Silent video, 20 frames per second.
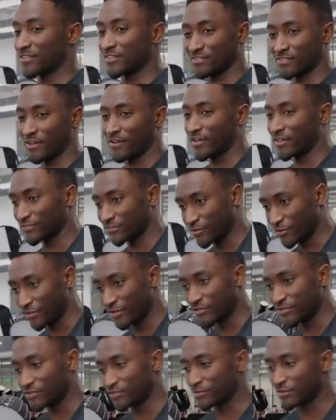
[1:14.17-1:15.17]
Like I
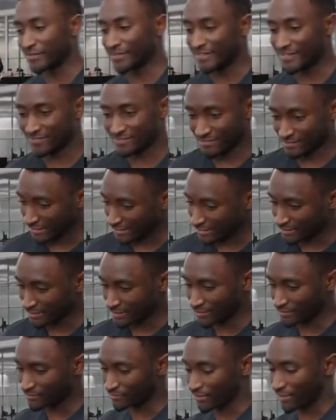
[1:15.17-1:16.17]
really just have to
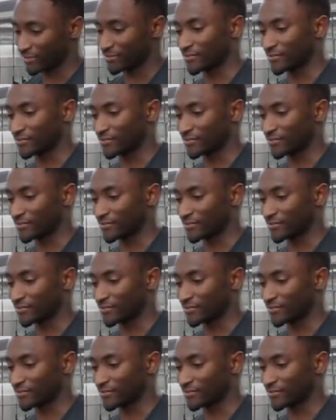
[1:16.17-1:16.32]
use it,